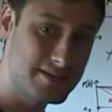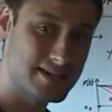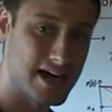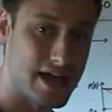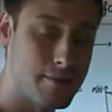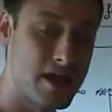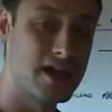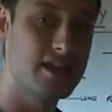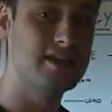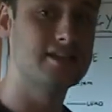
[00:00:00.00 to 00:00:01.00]
time
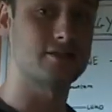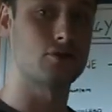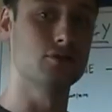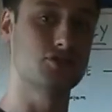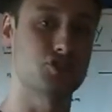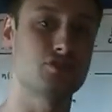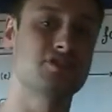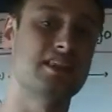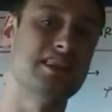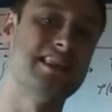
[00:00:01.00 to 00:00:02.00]
is also
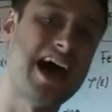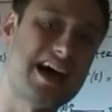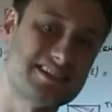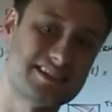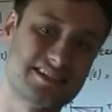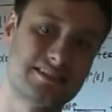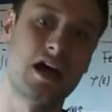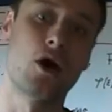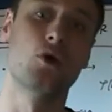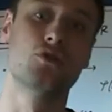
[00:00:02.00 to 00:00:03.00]
the last
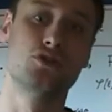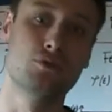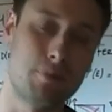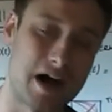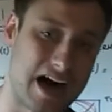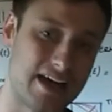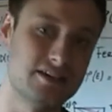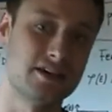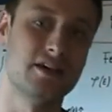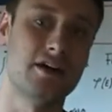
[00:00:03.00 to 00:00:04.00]
occupied
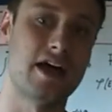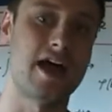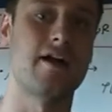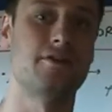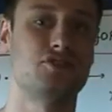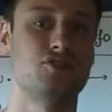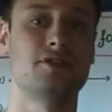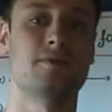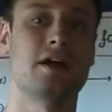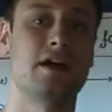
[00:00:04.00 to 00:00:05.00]

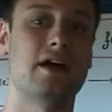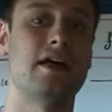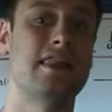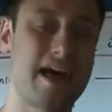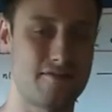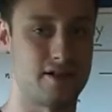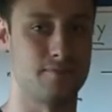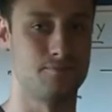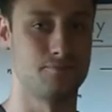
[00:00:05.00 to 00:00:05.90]
energy level.